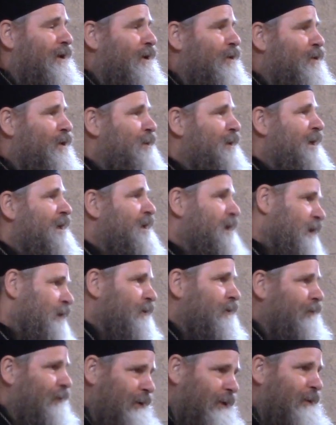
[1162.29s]
will be
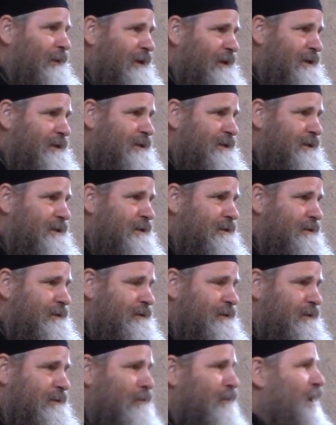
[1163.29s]
influenced
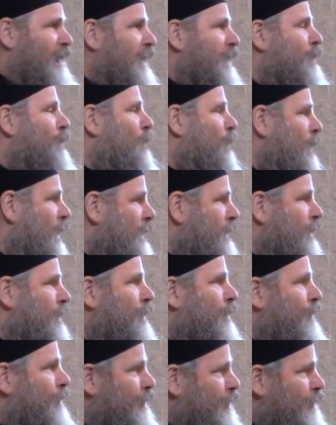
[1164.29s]
by what
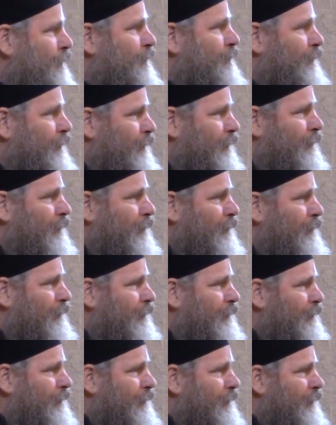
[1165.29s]
you do
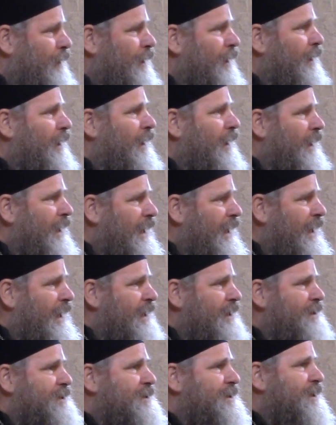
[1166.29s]

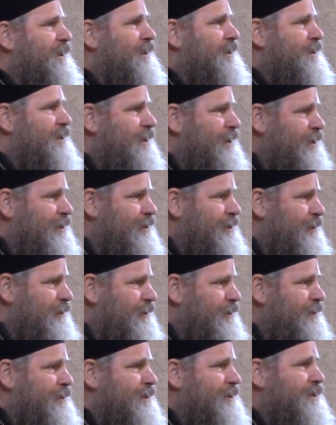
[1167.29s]
as
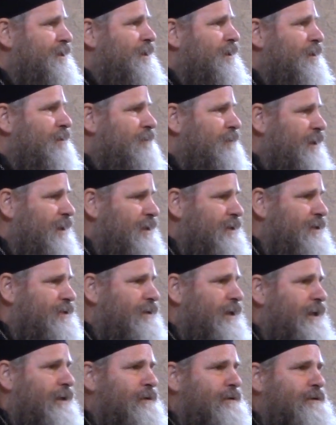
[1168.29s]
teachers,
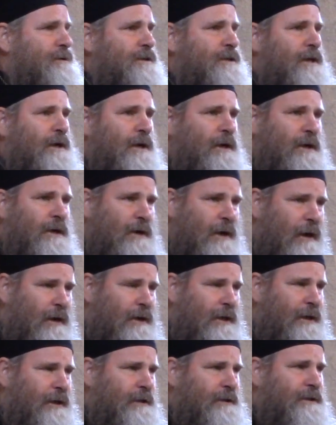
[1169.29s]
administrators,
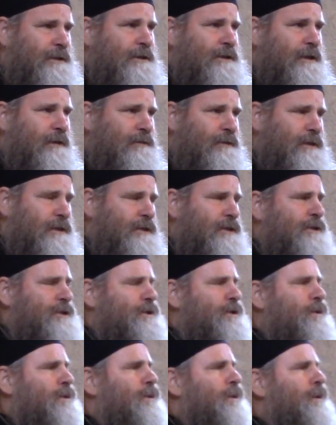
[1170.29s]
guardians of the
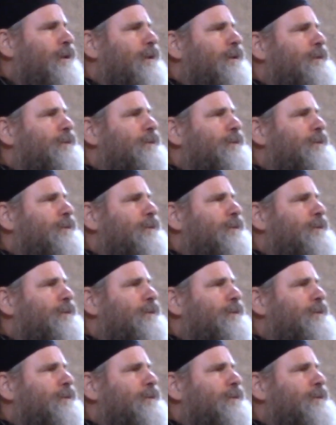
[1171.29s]
school.